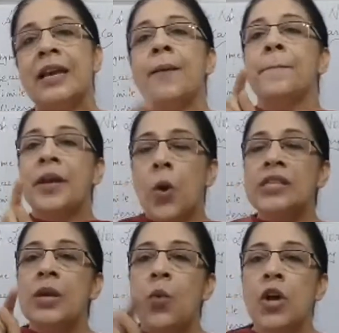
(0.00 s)
Because they
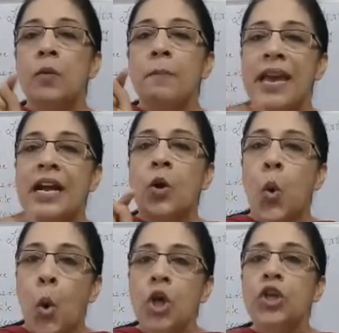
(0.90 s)
want to make a
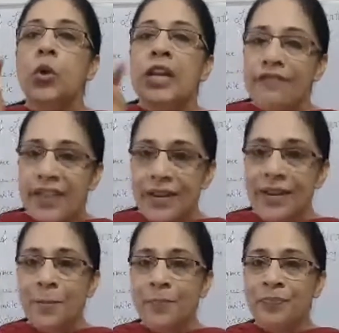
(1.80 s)
hole to live in.